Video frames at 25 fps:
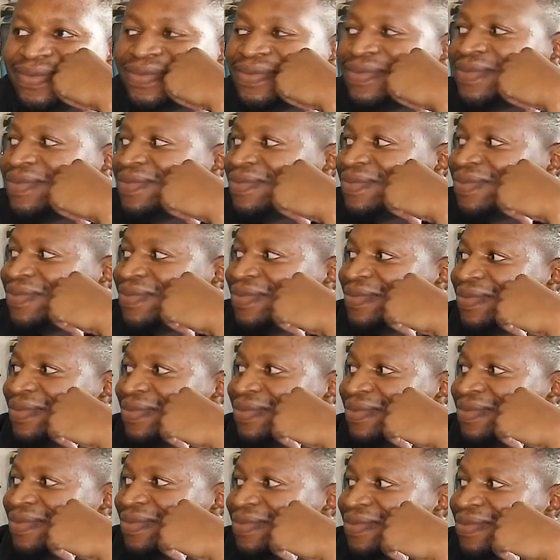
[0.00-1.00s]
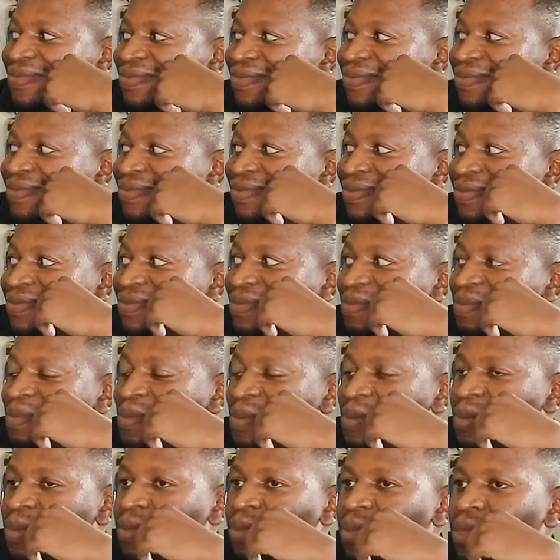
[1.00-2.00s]

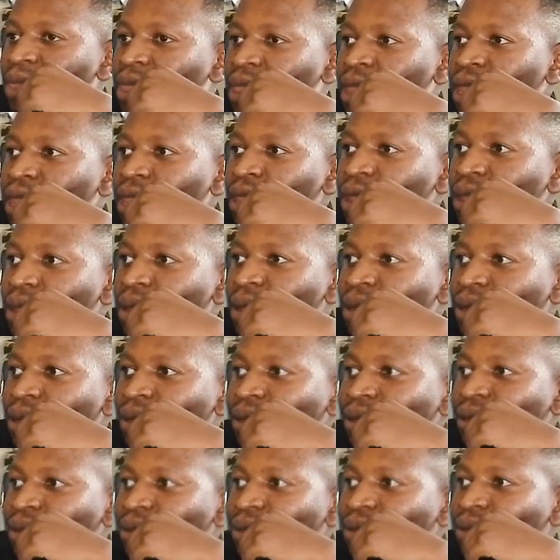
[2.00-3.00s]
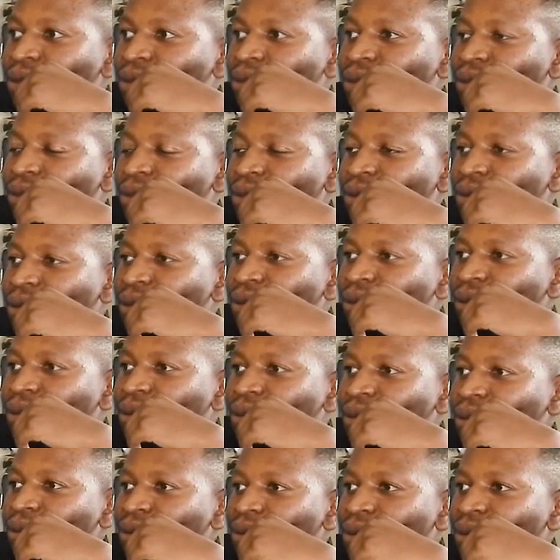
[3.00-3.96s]
This person isn't speaking.